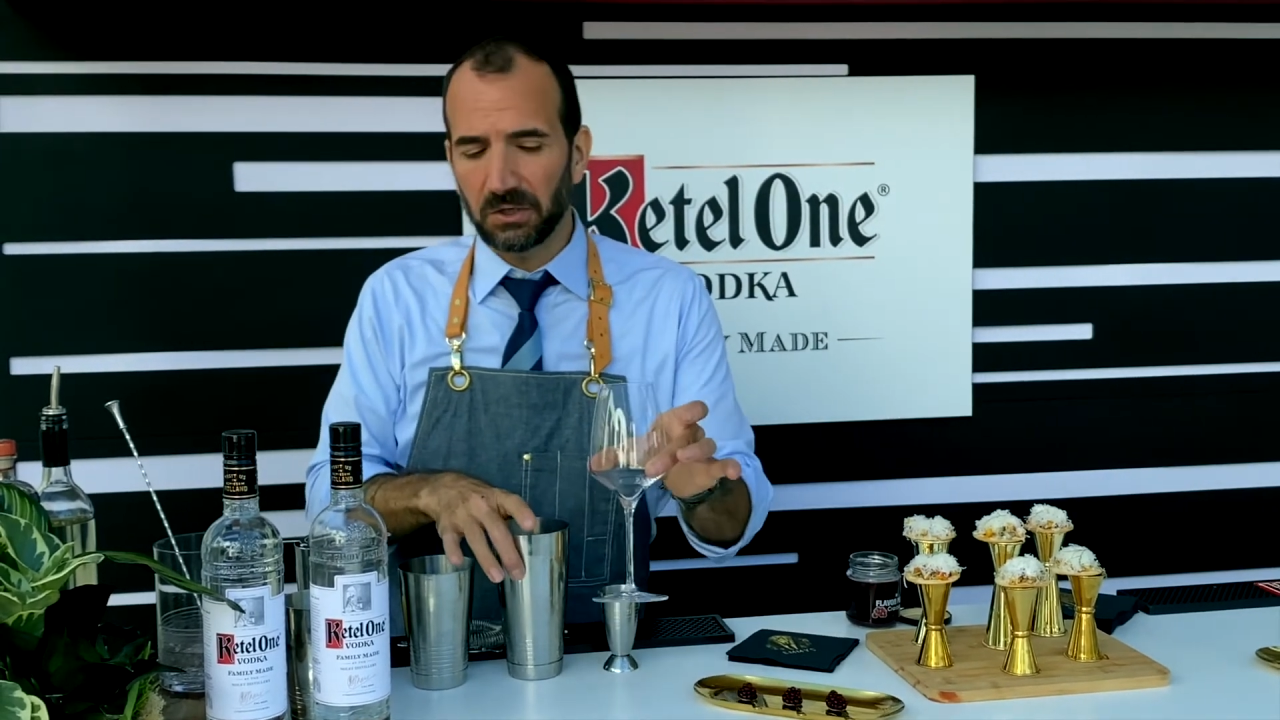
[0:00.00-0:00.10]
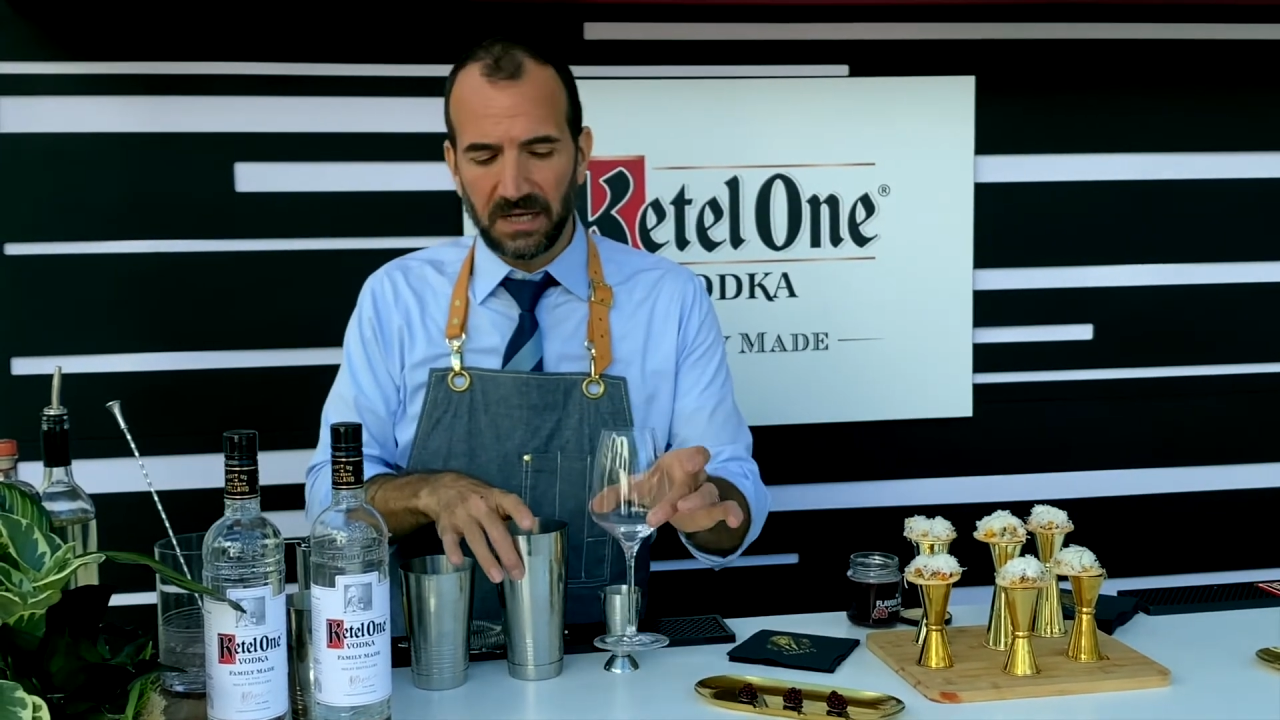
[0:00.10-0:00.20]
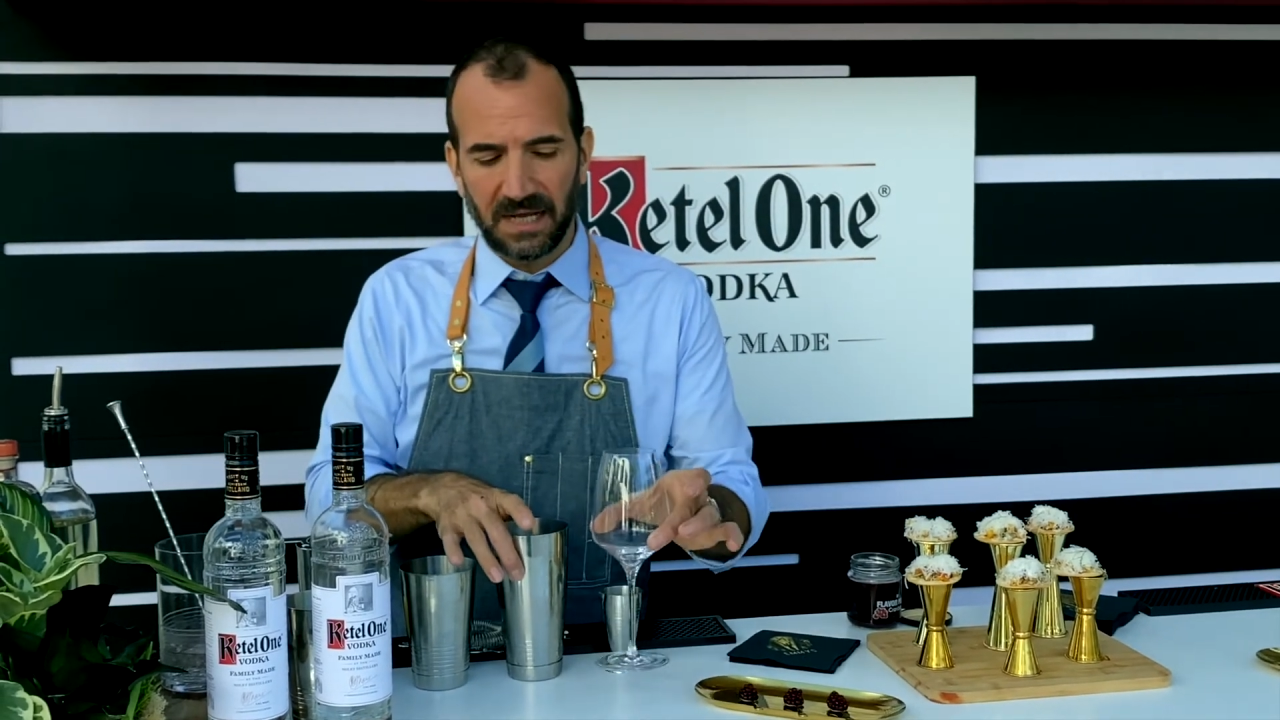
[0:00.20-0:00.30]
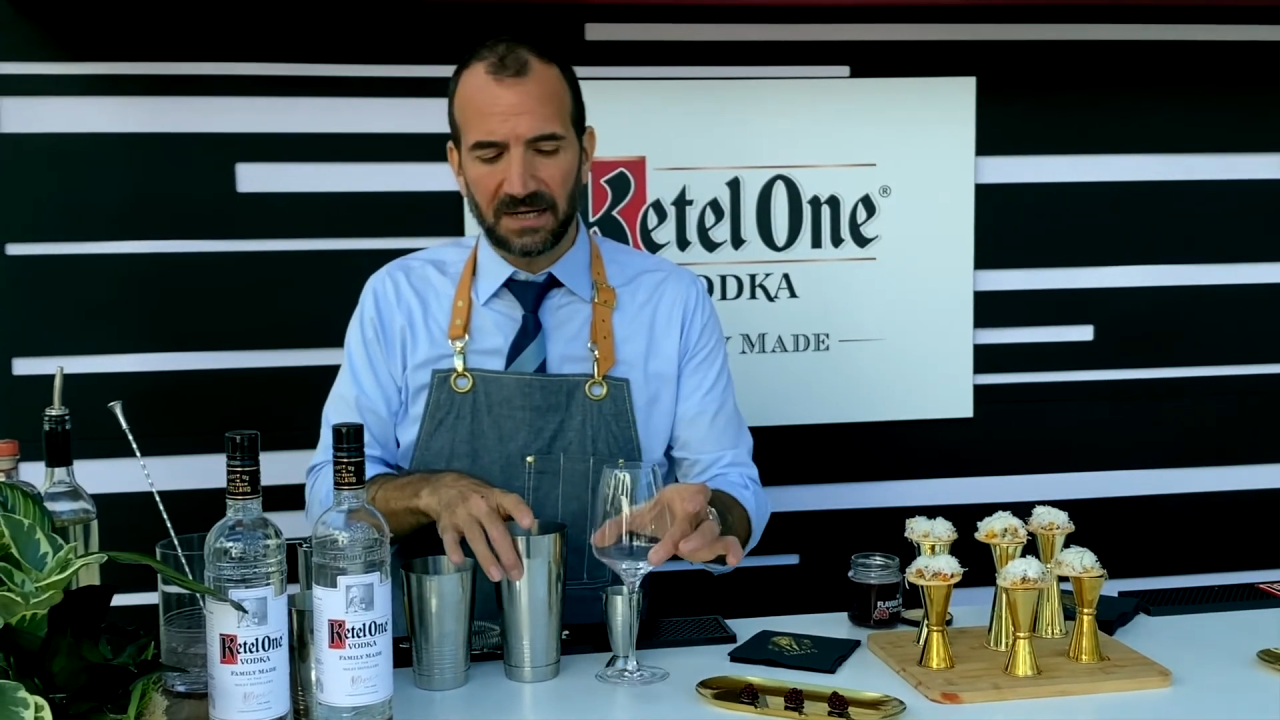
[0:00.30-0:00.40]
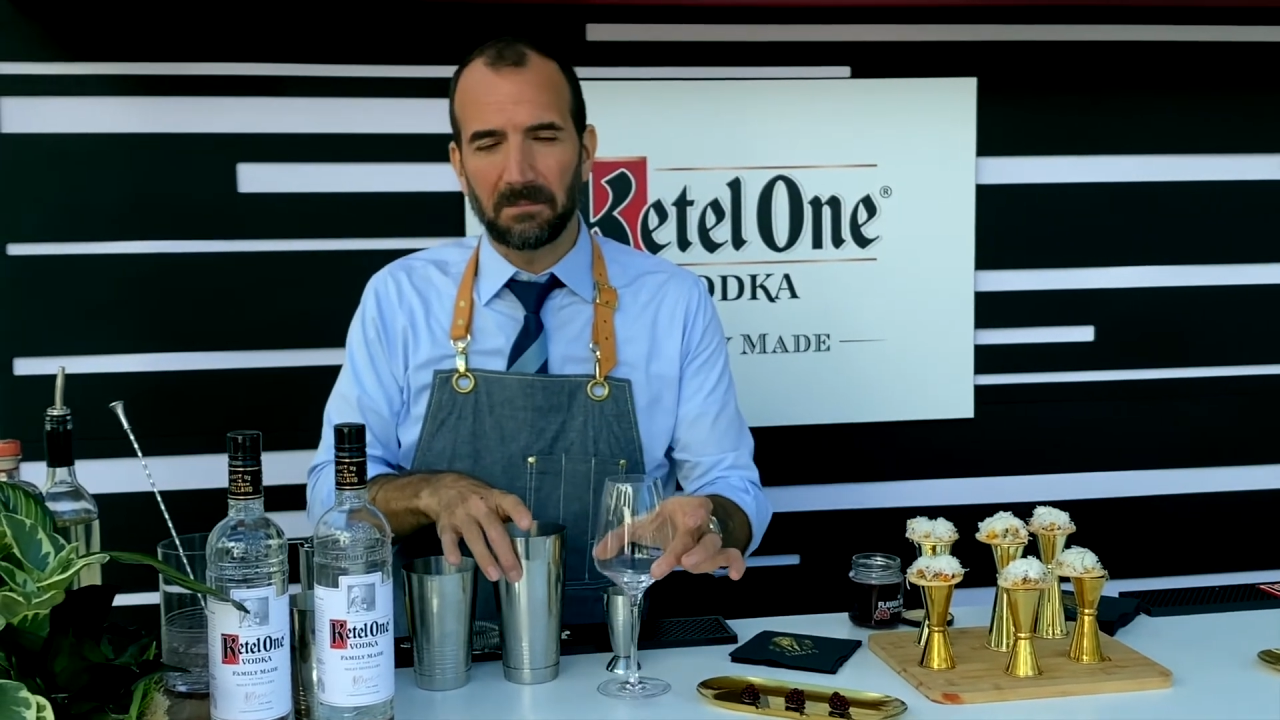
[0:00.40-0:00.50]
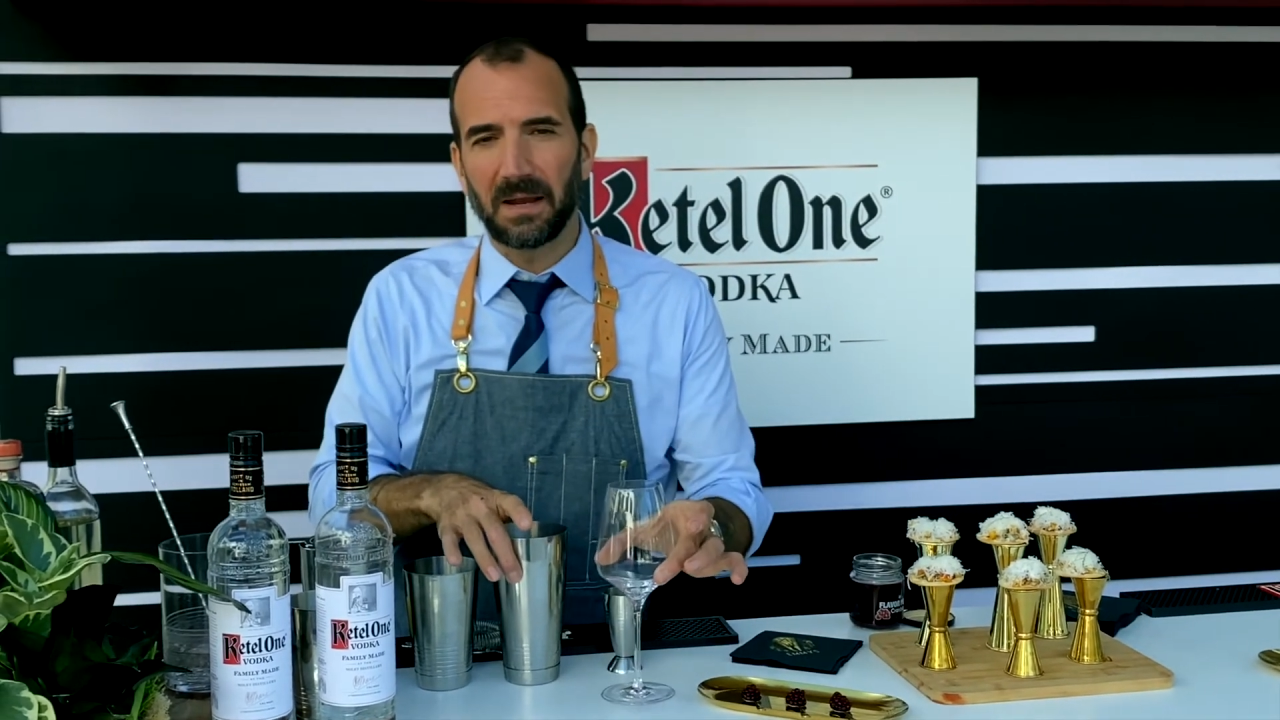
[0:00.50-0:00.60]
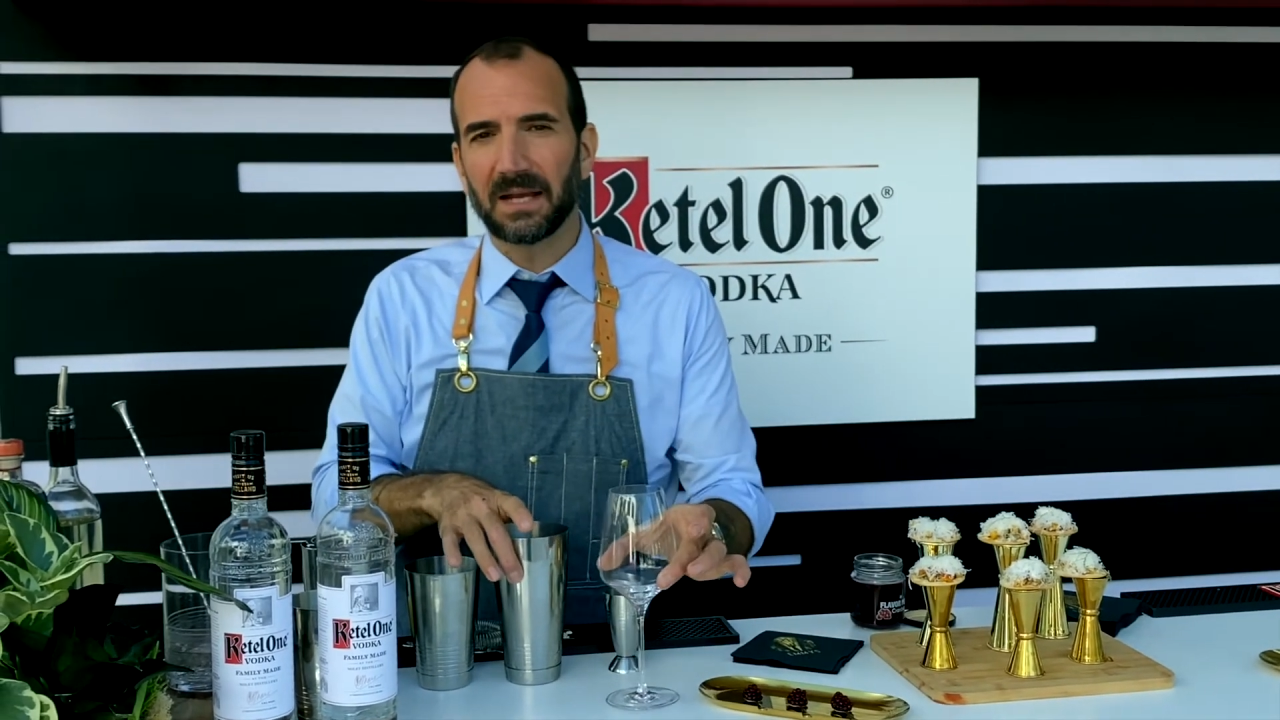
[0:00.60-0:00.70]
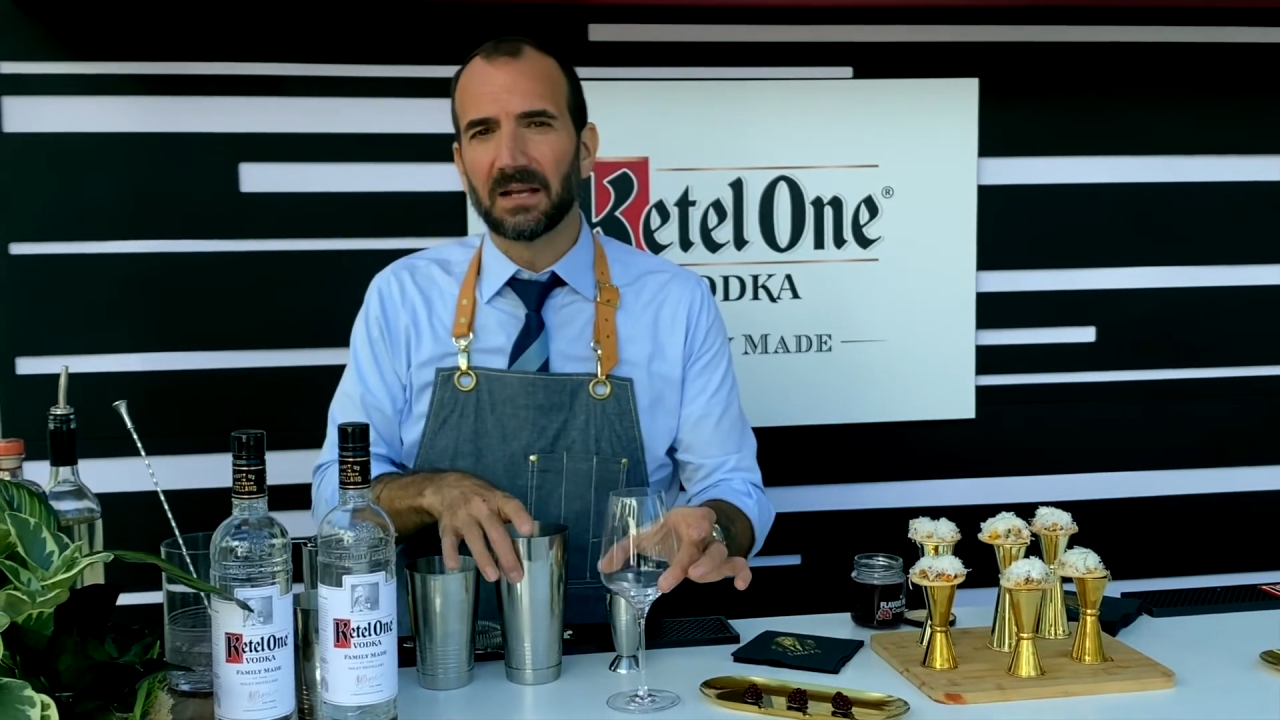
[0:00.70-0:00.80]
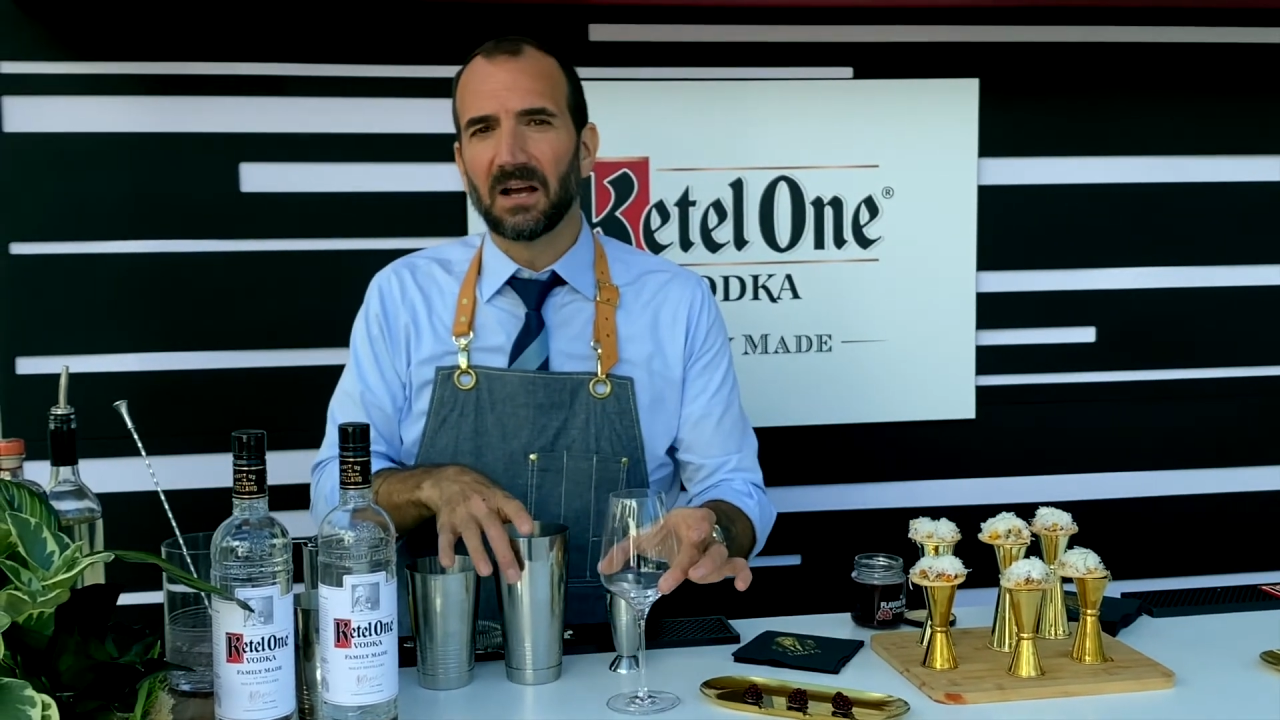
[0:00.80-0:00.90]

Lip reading: you how to make